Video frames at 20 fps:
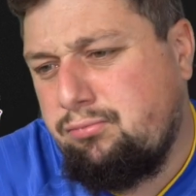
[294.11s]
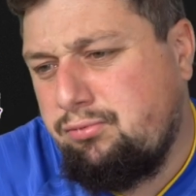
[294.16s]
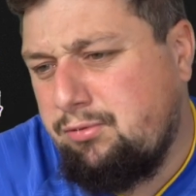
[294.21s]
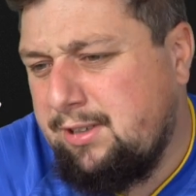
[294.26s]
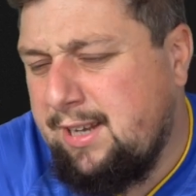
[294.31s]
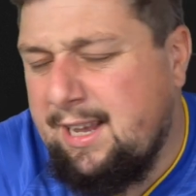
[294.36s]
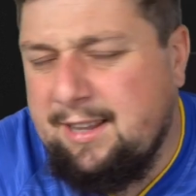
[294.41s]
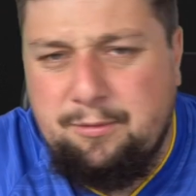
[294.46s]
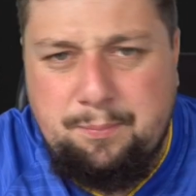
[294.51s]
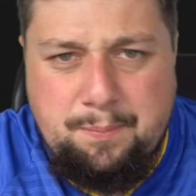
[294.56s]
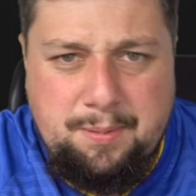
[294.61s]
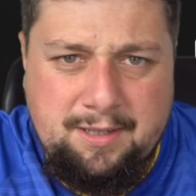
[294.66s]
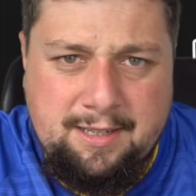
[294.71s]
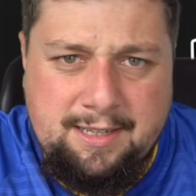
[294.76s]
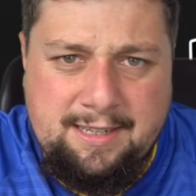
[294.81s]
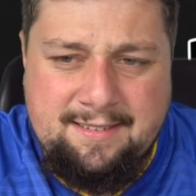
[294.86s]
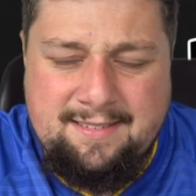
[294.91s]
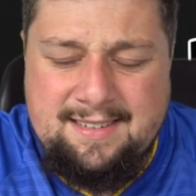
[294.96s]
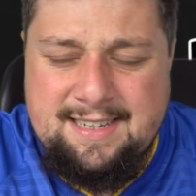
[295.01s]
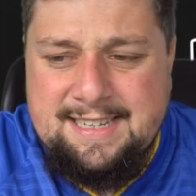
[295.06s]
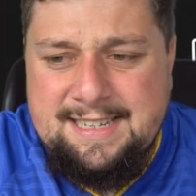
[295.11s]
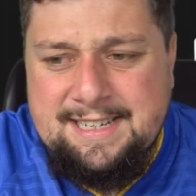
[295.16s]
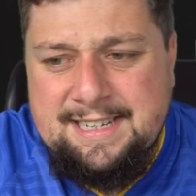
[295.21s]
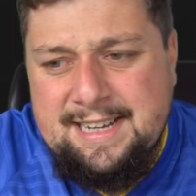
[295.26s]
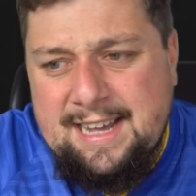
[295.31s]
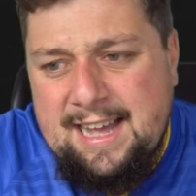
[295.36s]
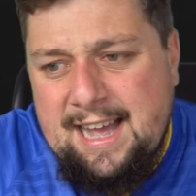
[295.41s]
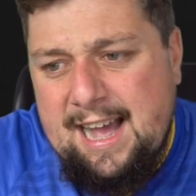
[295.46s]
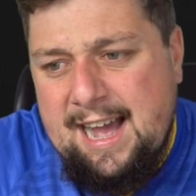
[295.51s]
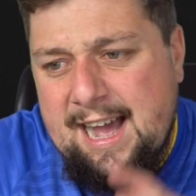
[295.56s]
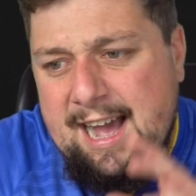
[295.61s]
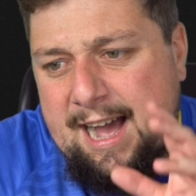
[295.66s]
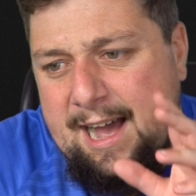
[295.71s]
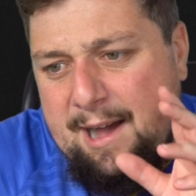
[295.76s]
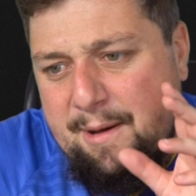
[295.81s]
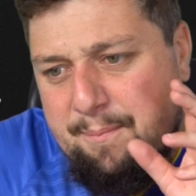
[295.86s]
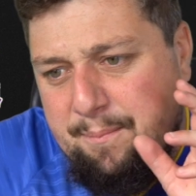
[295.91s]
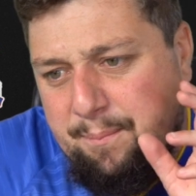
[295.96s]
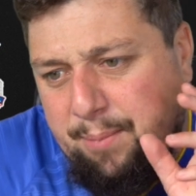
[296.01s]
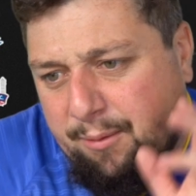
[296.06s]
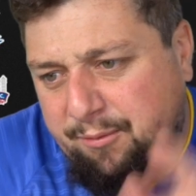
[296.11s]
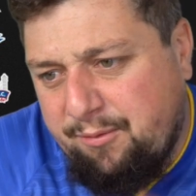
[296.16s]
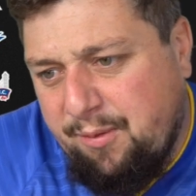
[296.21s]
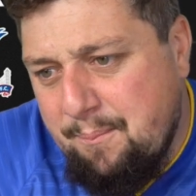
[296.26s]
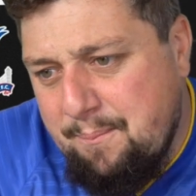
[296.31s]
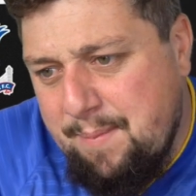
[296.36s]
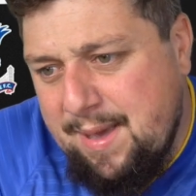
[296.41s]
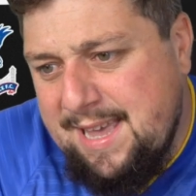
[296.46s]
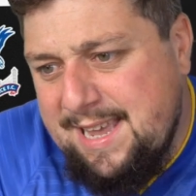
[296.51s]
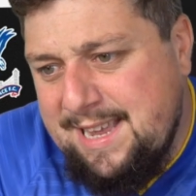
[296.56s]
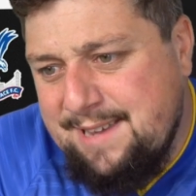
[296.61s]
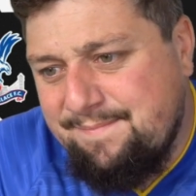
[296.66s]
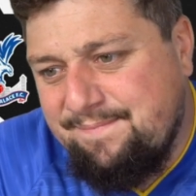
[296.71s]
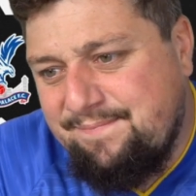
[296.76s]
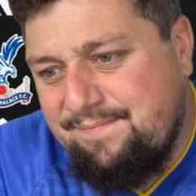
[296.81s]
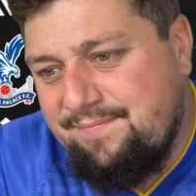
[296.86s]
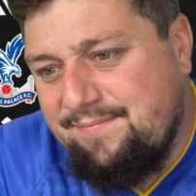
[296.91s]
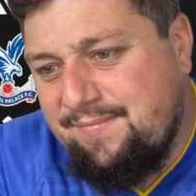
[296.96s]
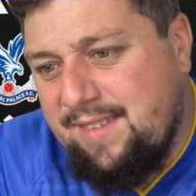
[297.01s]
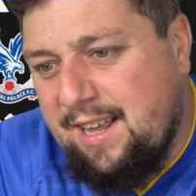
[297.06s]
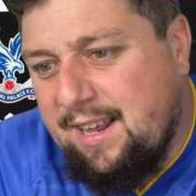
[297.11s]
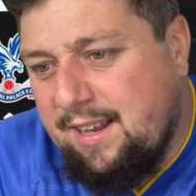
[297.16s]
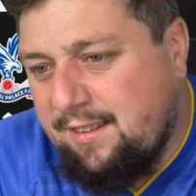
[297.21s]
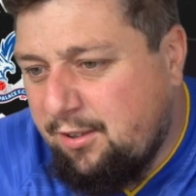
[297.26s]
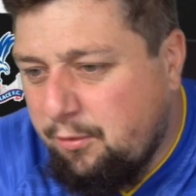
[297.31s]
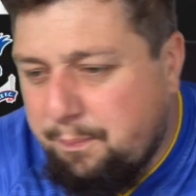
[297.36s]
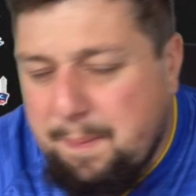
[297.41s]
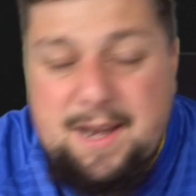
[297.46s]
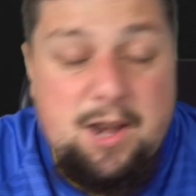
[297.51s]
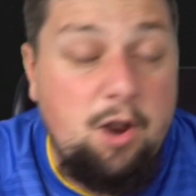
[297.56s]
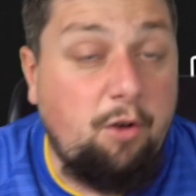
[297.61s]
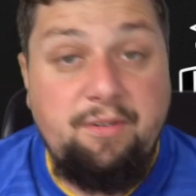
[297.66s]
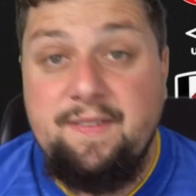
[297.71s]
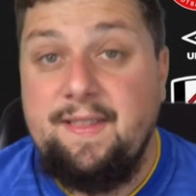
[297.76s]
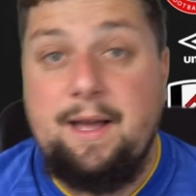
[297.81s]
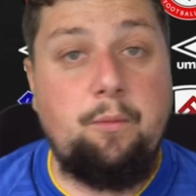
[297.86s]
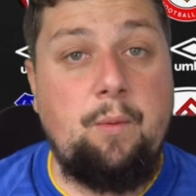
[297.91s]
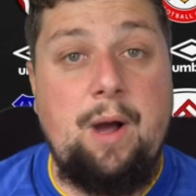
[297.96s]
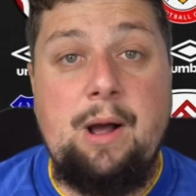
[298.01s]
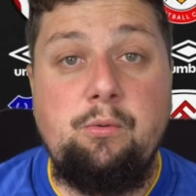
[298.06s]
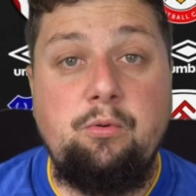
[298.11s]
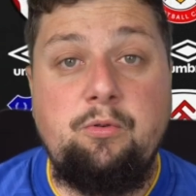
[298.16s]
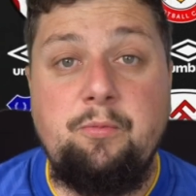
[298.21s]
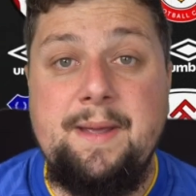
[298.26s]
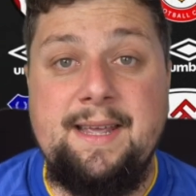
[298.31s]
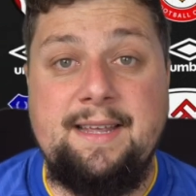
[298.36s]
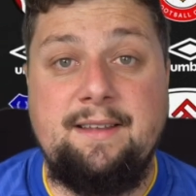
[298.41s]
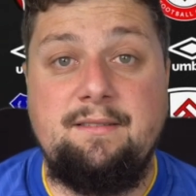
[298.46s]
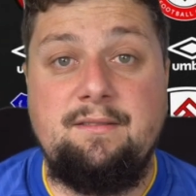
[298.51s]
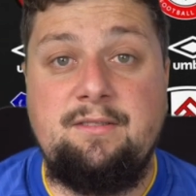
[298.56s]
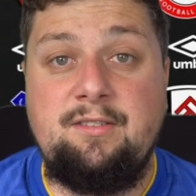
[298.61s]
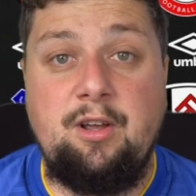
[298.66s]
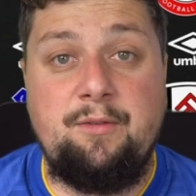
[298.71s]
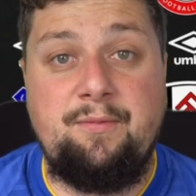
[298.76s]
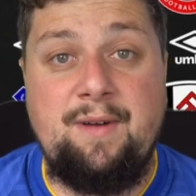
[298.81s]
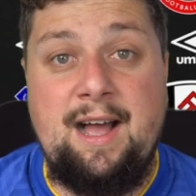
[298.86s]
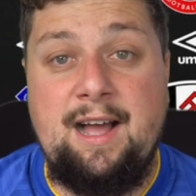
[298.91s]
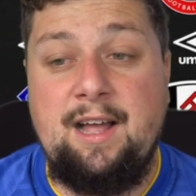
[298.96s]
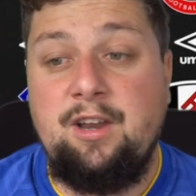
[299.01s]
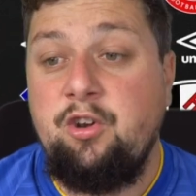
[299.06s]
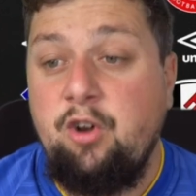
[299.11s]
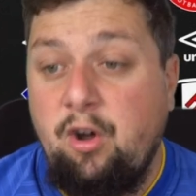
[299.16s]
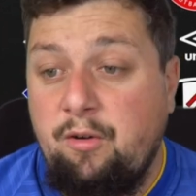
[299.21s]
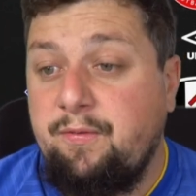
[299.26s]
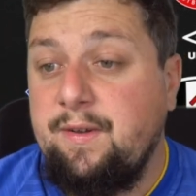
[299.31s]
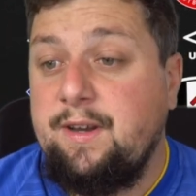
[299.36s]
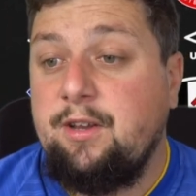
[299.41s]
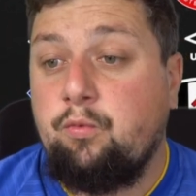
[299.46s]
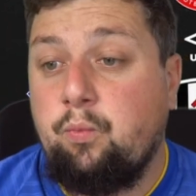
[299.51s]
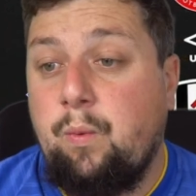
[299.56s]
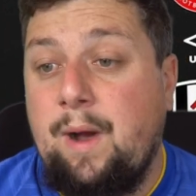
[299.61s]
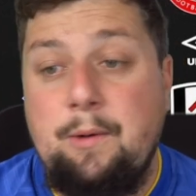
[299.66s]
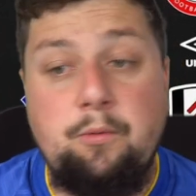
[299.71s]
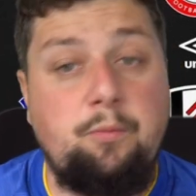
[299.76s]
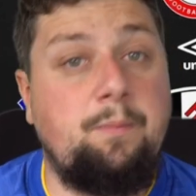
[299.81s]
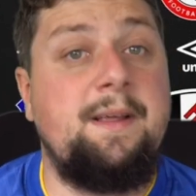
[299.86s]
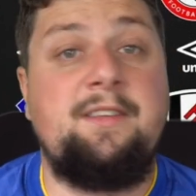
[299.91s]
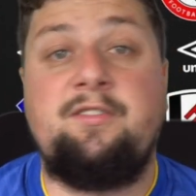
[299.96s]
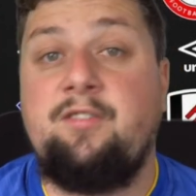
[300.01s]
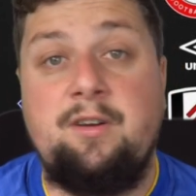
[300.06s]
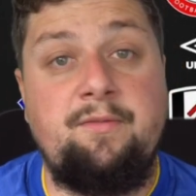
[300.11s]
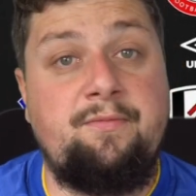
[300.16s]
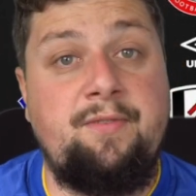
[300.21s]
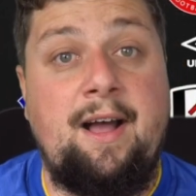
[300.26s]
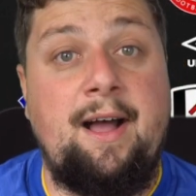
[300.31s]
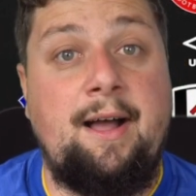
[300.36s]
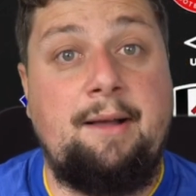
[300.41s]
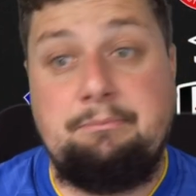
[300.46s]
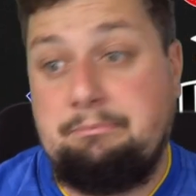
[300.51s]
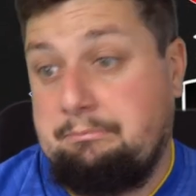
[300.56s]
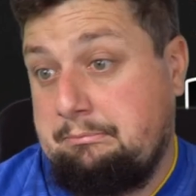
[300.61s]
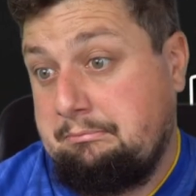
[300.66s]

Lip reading: Yes, please. But for me, there's been nothing that wowed me so far. Nothing has wowed me so far.